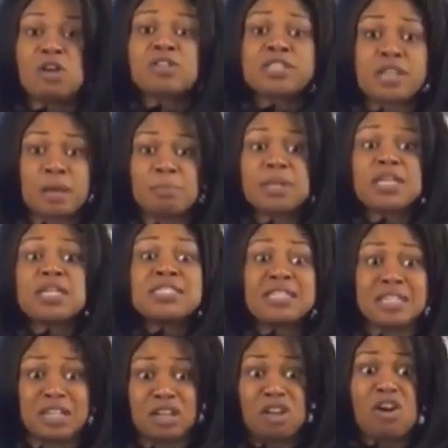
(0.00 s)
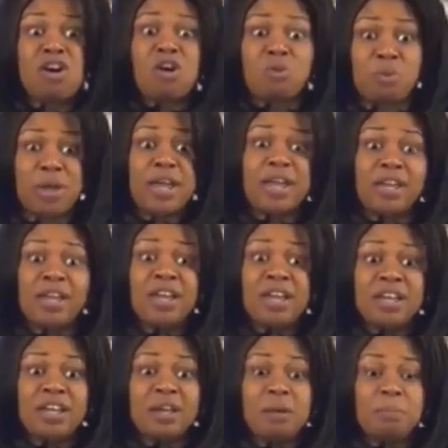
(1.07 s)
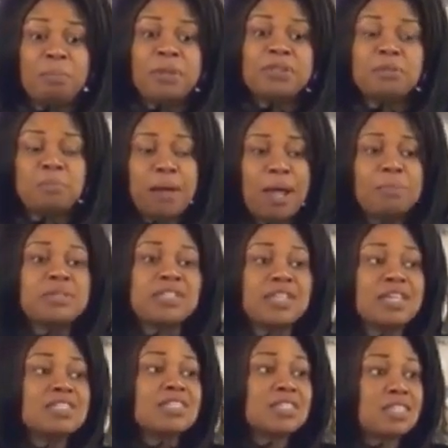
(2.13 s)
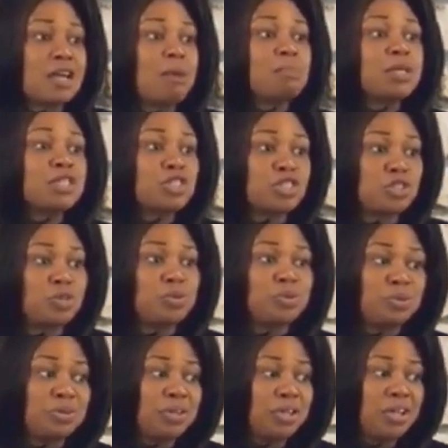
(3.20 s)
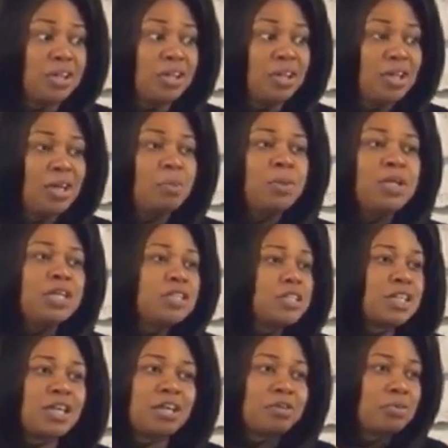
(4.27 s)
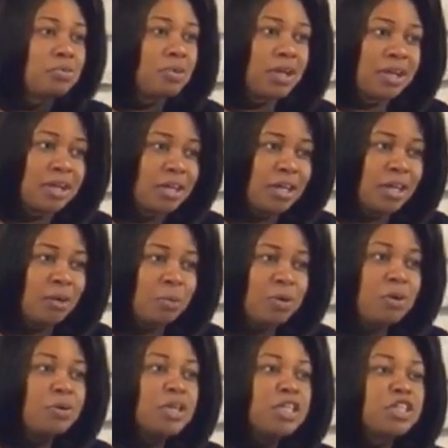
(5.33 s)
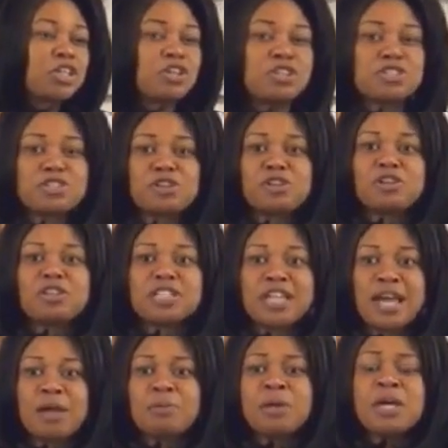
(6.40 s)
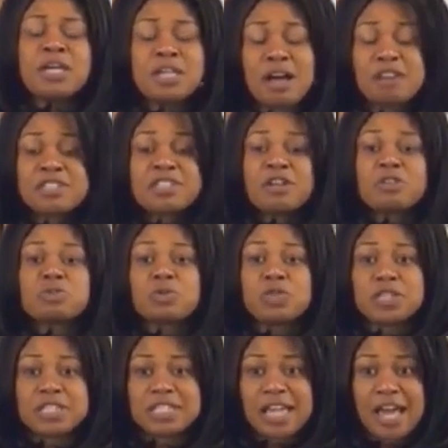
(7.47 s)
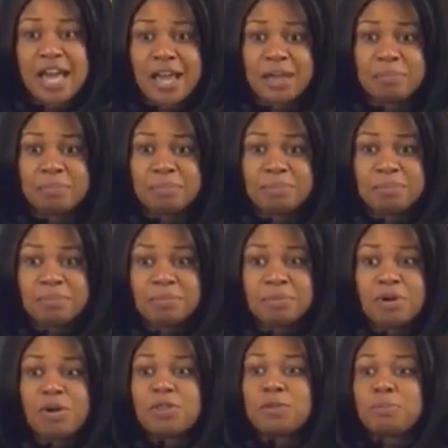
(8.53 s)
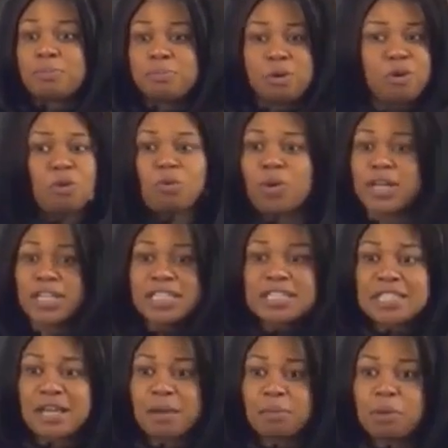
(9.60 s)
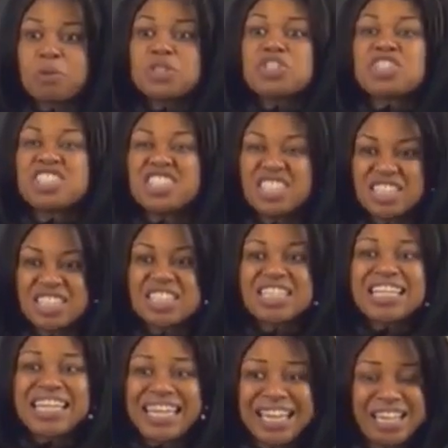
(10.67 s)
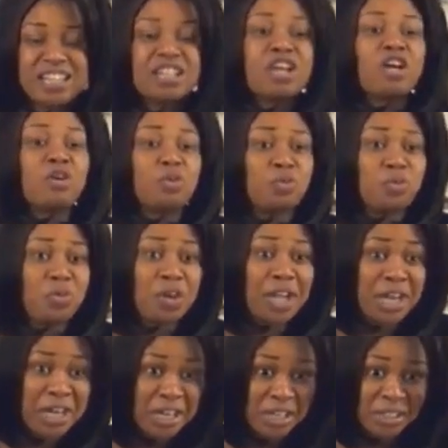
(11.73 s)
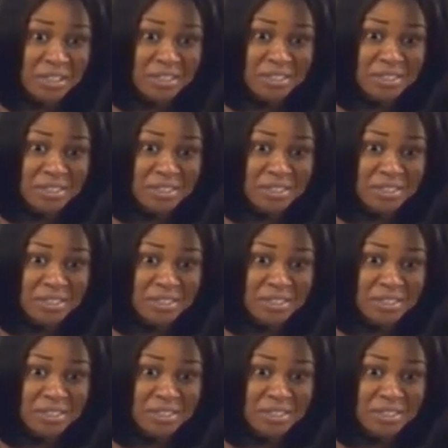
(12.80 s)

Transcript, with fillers: Lord's coming is in a long way, but the Bible says He's coming soon. And we need to get ready. We don't need to concern our time, ourselves with the time or, the, or when He's coming. We just need to get ready.